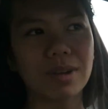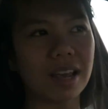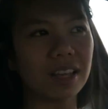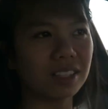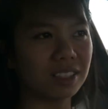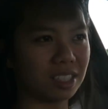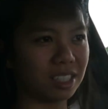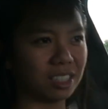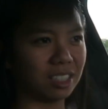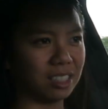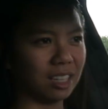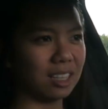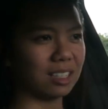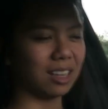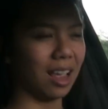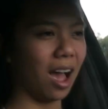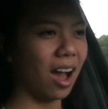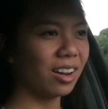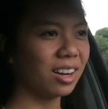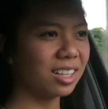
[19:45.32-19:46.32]
rather just sit
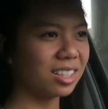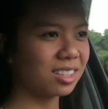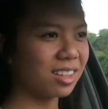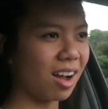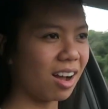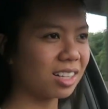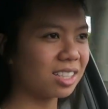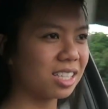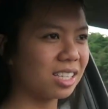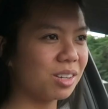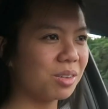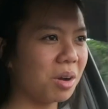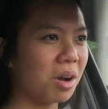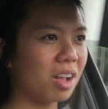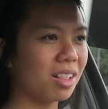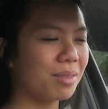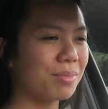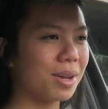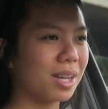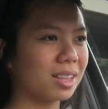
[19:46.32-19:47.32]
down and talk to you
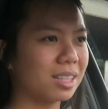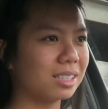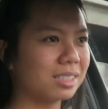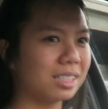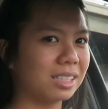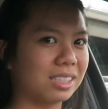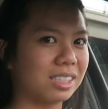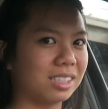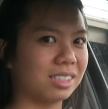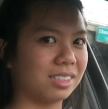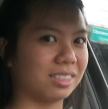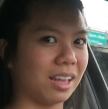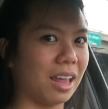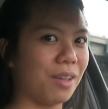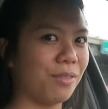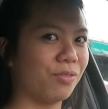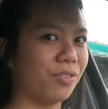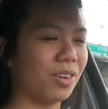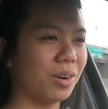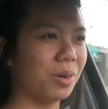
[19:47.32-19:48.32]
all about this. It's
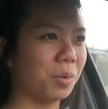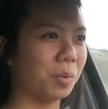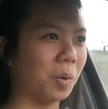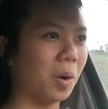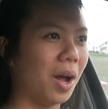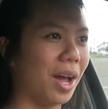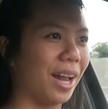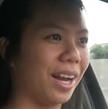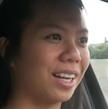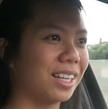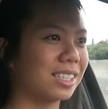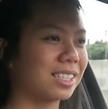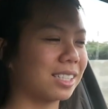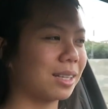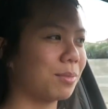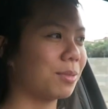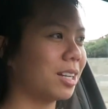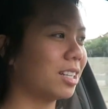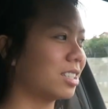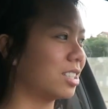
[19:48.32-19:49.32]
safer one, because
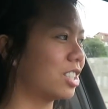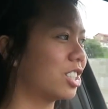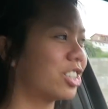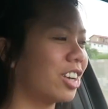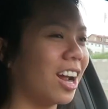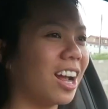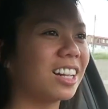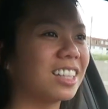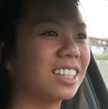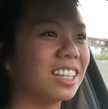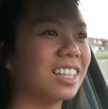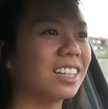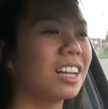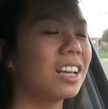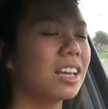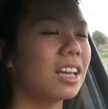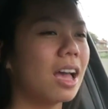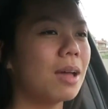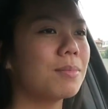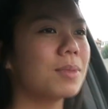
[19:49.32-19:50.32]
I'm not distracted.
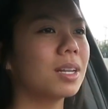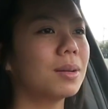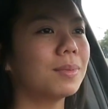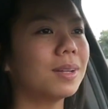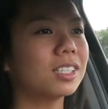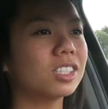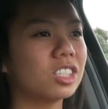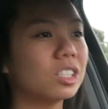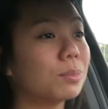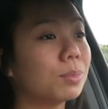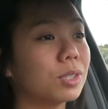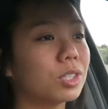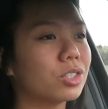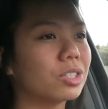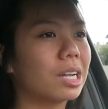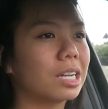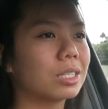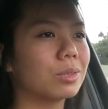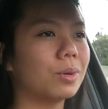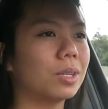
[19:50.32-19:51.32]
I mean, I'm not super
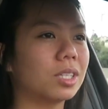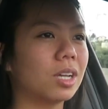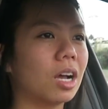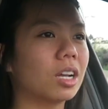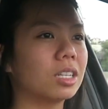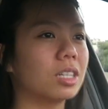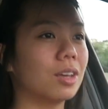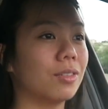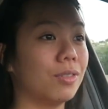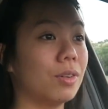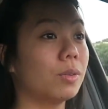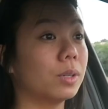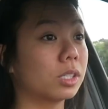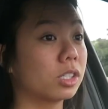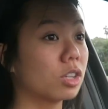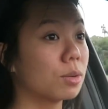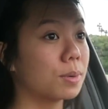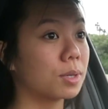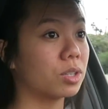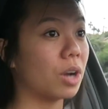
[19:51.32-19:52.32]
distracted while talking. If it was
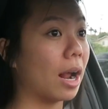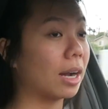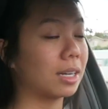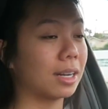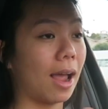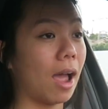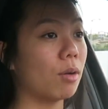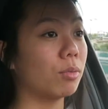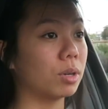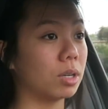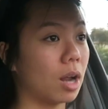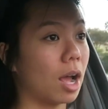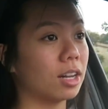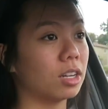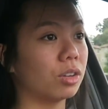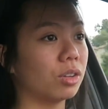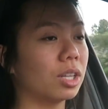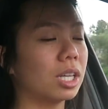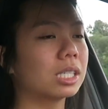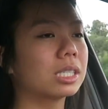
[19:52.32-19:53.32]
super distracting, I would
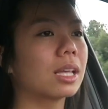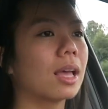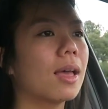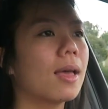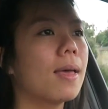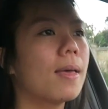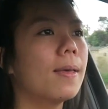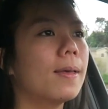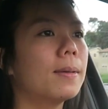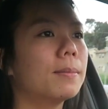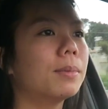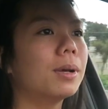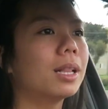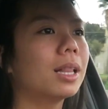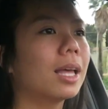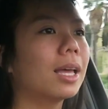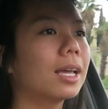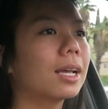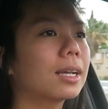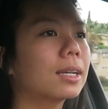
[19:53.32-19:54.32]
not do this. But,
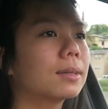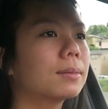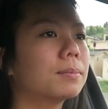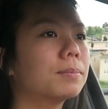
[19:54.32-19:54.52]
like,